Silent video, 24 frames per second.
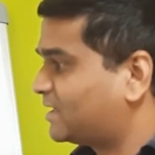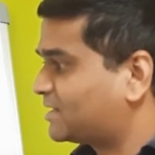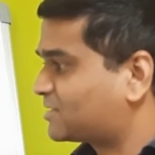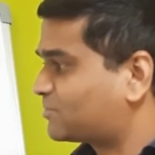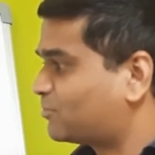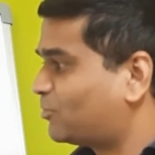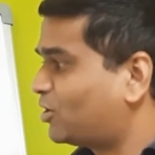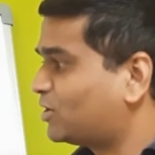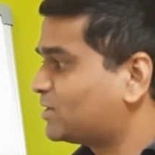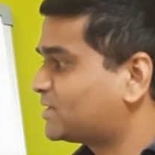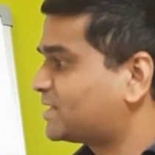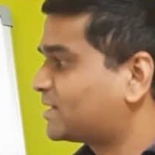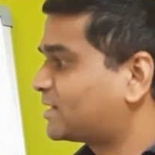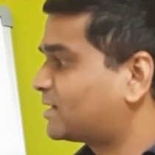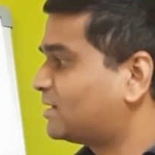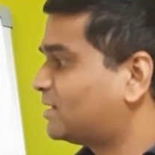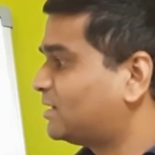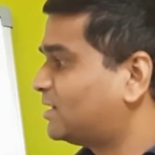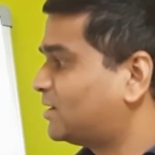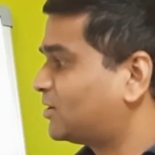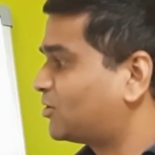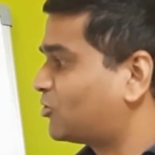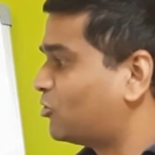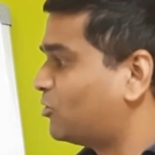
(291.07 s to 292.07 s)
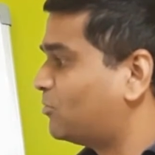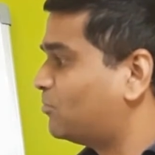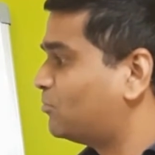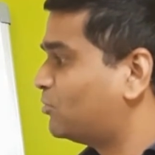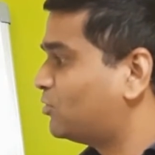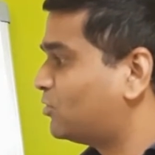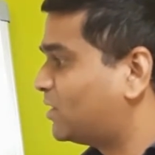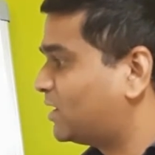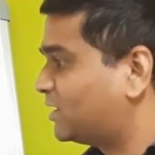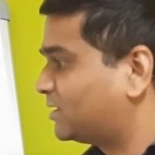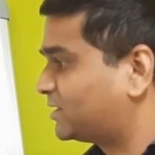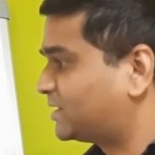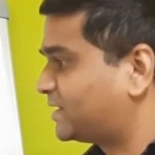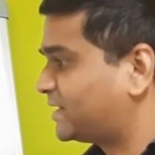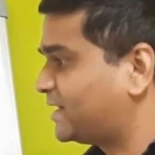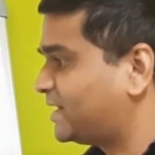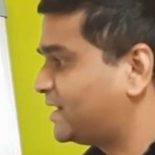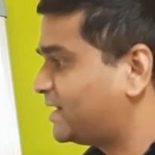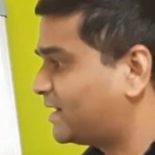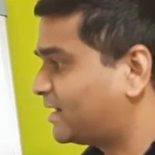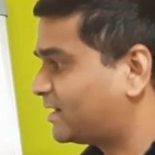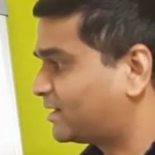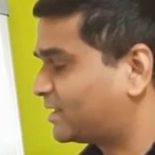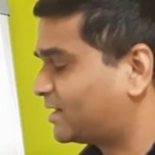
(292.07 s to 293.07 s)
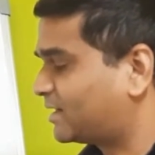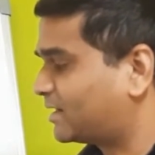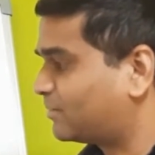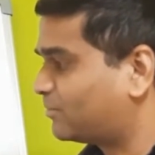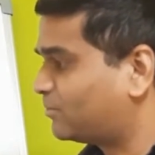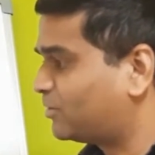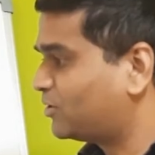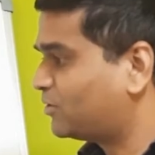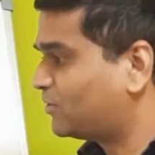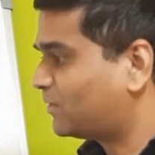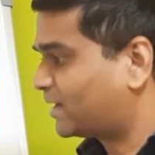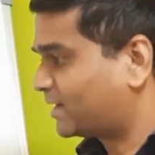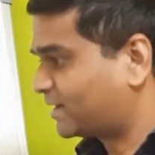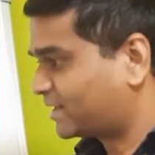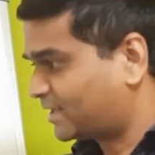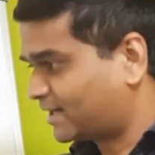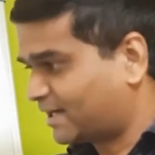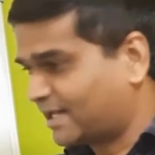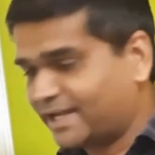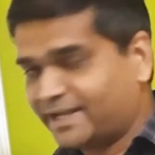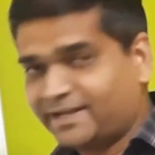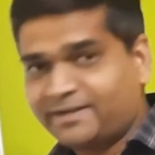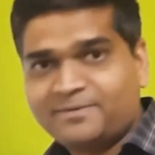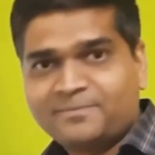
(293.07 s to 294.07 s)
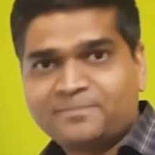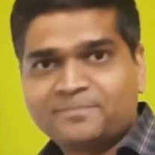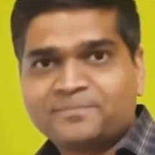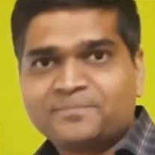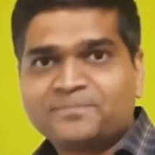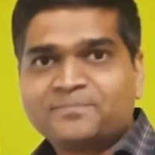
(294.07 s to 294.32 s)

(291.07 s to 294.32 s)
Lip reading: a small circle, a kombu, a 3 and the W and the line.